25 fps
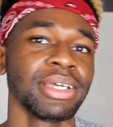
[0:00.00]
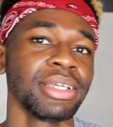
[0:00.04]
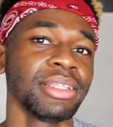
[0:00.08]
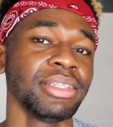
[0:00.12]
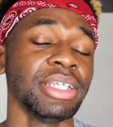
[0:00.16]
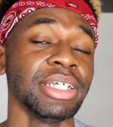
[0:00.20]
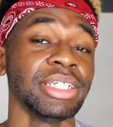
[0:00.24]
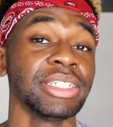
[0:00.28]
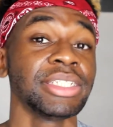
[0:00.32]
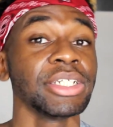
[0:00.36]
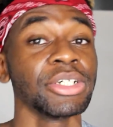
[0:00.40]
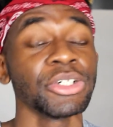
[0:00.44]

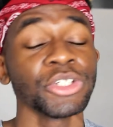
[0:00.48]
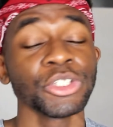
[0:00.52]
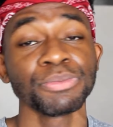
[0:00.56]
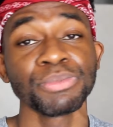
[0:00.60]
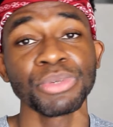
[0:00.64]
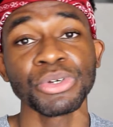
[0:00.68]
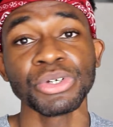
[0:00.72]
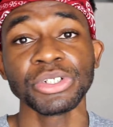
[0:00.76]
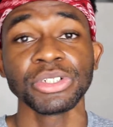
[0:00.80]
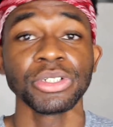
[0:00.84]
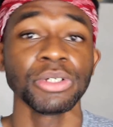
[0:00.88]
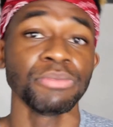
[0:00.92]
the
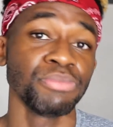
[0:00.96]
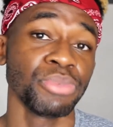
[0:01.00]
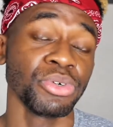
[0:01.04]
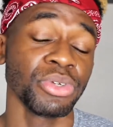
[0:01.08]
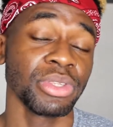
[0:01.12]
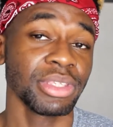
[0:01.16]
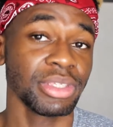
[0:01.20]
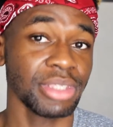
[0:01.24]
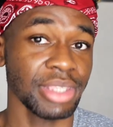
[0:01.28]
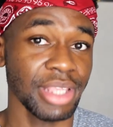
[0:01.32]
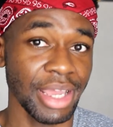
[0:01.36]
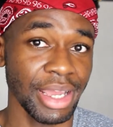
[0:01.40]
salesperson
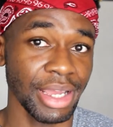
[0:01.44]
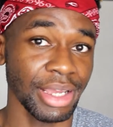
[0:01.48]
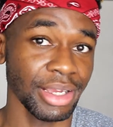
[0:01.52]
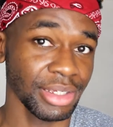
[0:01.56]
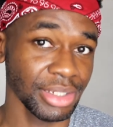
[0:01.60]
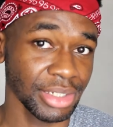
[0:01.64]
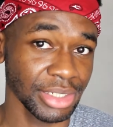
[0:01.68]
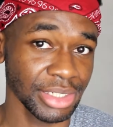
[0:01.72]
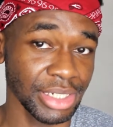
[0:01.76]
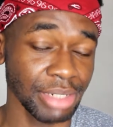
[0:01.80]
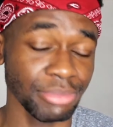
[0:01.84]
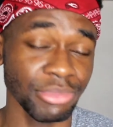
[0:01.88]
put their
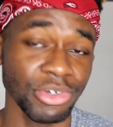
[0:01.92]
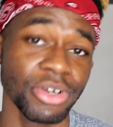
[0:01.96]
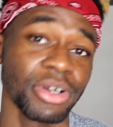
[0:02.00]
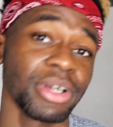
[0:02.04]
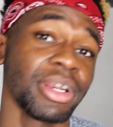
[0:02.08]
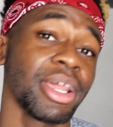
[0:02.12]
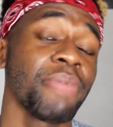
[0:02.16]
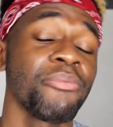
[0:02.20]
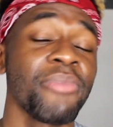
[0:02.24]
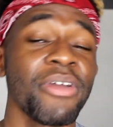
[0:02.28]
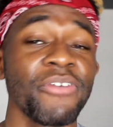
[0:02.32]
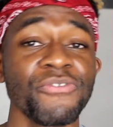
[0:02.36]
SIM card
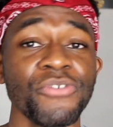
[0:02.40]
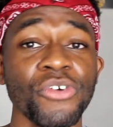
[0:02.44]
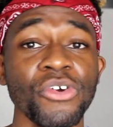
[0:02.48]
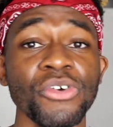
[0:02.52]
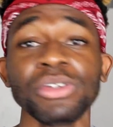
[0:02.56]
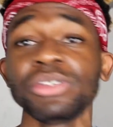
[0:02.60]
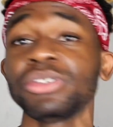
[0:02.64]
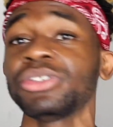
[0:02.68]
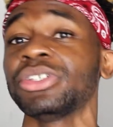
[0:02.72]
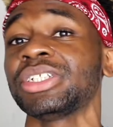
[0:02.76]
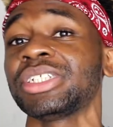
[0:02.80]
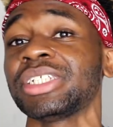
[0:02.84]
in my
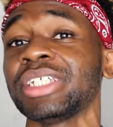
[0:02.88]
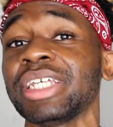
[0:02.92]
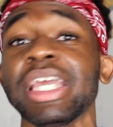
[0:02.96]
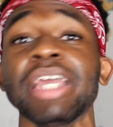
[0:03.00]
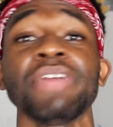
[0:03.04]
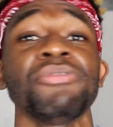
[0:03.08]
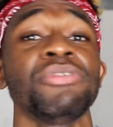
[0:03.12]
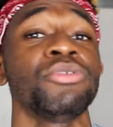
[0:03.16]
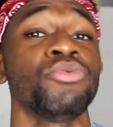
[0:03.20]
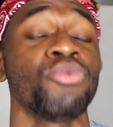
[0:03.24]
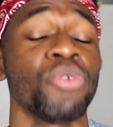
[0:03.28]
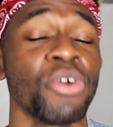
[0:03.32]
phone to see
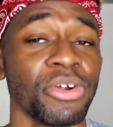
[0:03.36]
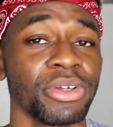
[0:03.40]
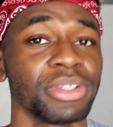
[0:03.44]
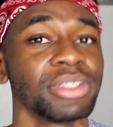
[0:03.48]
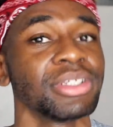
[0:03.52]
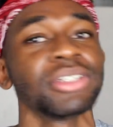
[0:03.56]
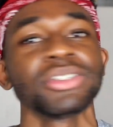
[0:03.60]
if it works.